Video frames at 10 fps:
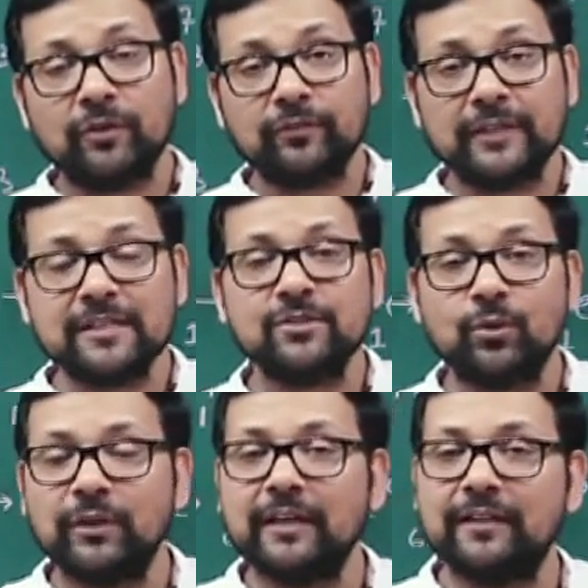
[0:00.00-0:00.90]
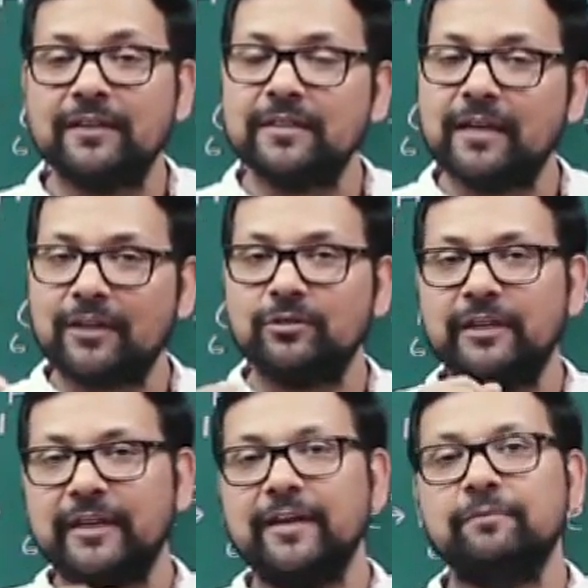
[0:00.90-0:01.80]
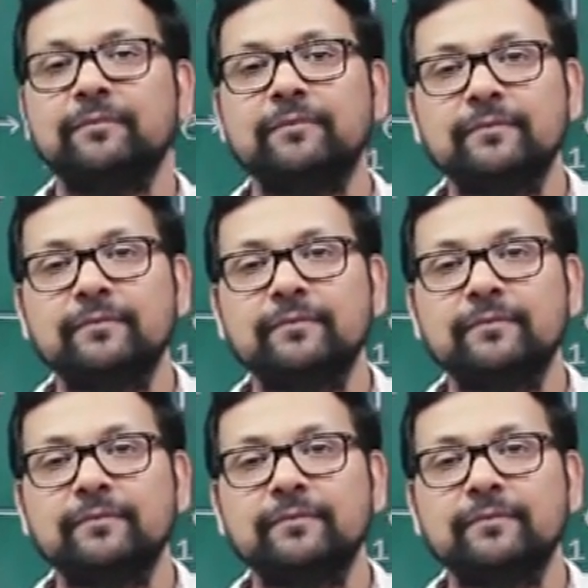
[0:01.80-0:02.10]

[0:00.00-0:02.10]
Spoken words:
of this solar energy actually came?